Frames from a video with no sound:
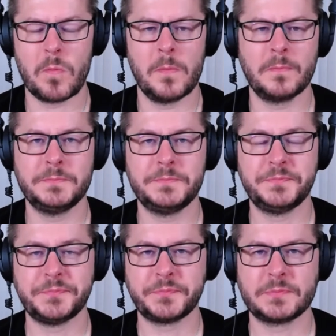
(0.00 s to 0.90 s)

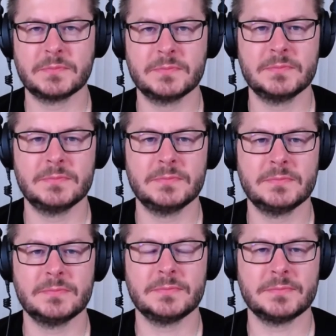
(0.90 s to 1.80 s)

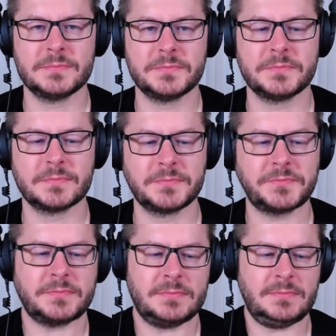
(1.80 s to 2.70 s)

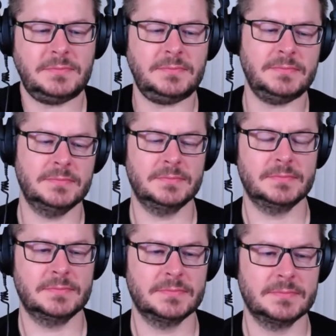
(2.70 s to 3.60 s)

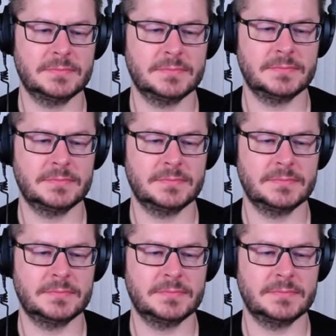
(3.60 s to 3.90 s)
[no speech]